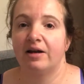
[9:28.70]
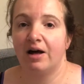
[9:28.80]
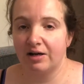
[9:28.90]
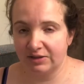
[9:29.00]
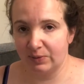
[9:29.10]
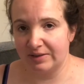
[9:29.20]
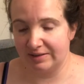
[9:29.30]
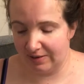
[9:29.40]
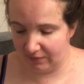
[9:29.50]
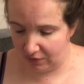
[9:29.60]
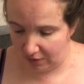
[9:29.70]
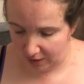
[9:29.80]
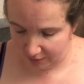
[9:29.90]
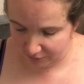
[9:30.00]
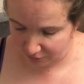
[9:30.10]
the last ones I've got
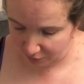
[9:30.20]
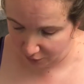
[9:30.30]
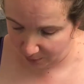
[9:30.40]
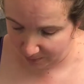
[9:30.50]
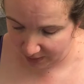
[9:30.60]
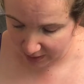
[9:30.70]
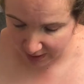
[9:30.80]
are from